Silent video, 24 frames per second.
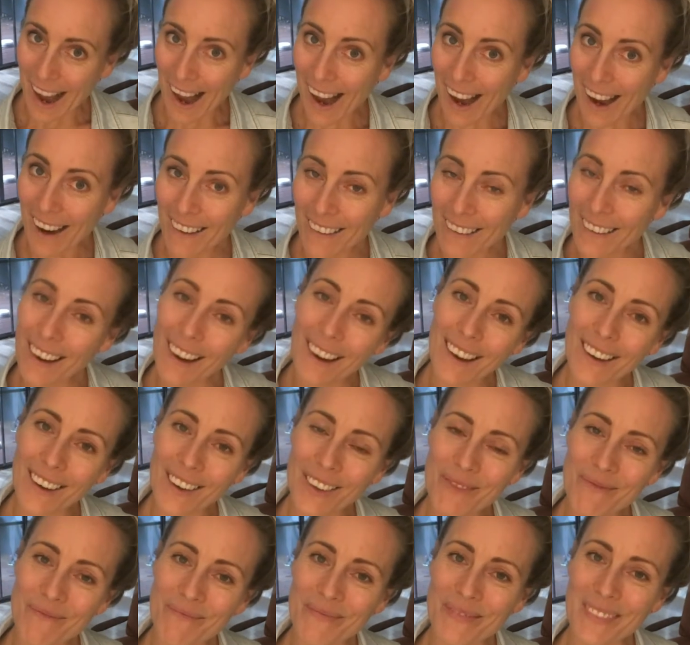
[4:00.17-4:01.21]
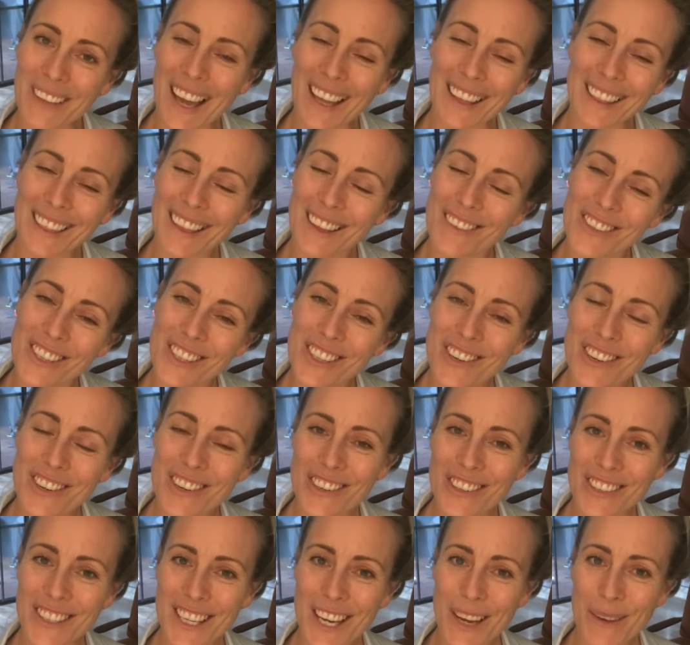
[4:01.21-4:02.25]
I'd love to know
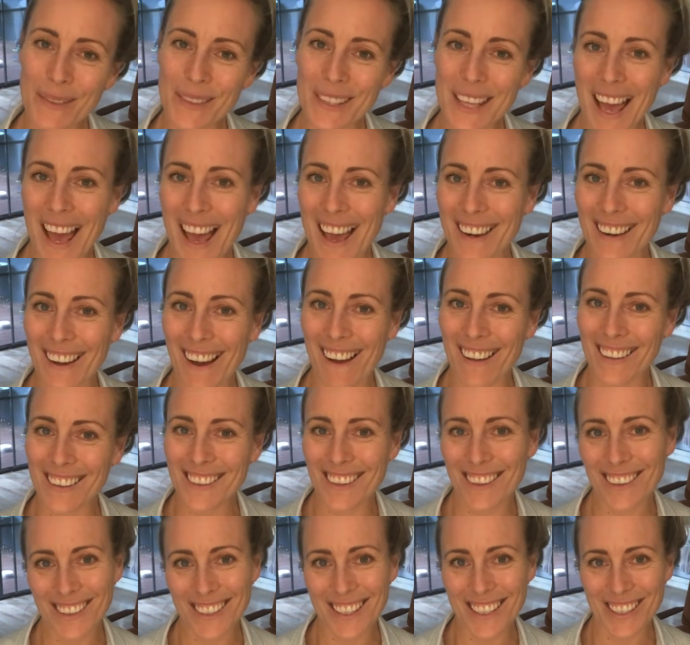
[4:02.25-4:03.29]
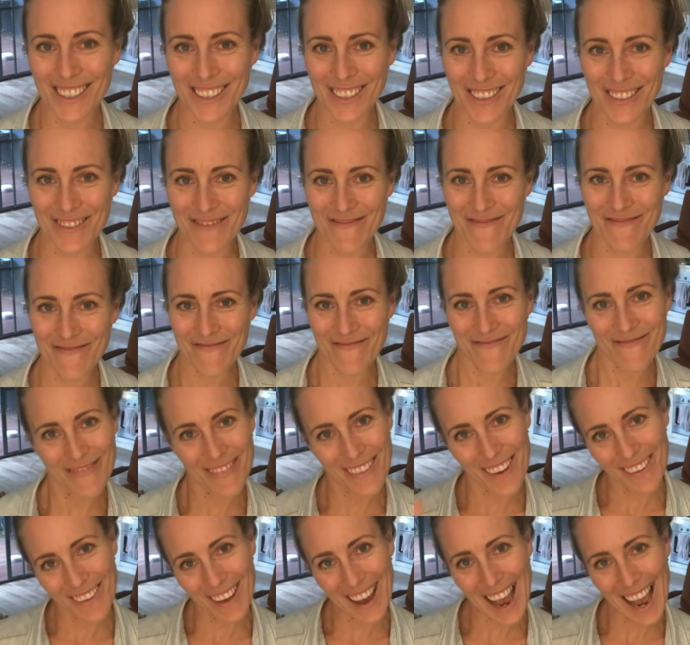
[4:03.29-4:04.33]
your tips, and I'll talk to you soon.
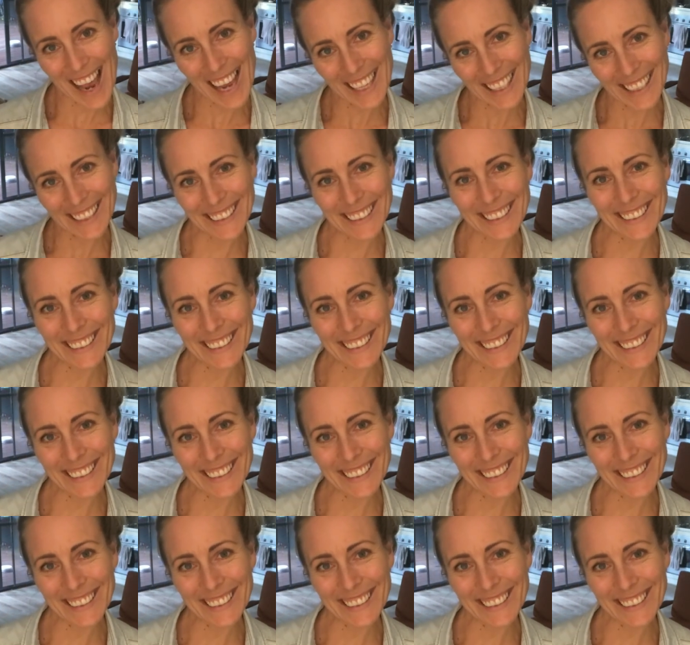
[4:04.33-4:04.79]
Bye bye.